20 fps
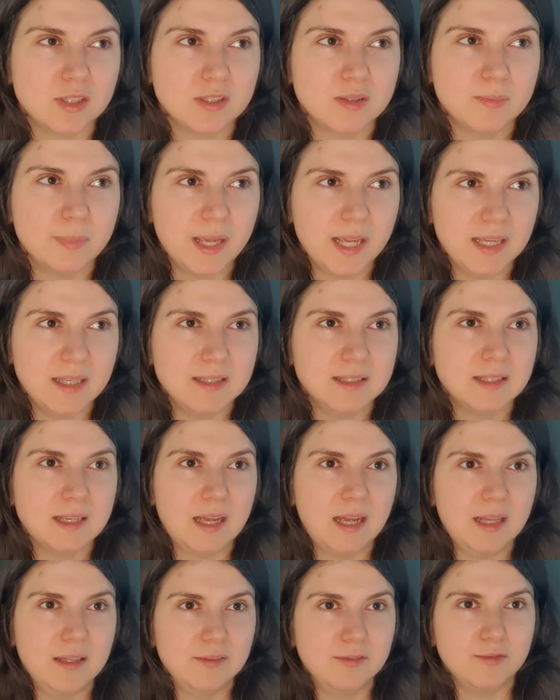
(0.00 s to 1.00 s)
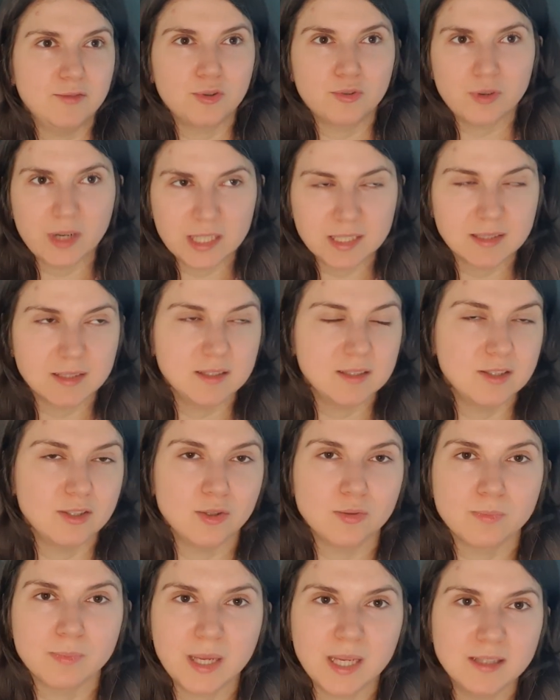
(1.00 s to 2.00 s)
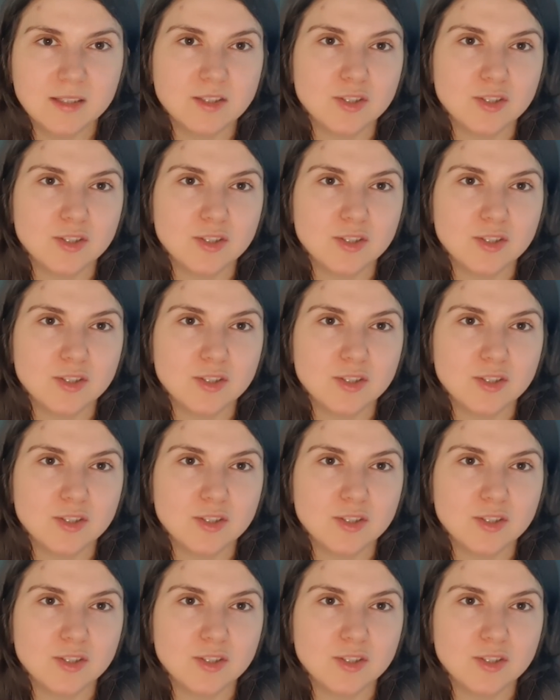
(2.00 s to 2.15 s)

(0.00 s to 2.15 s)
space and for rest is not met,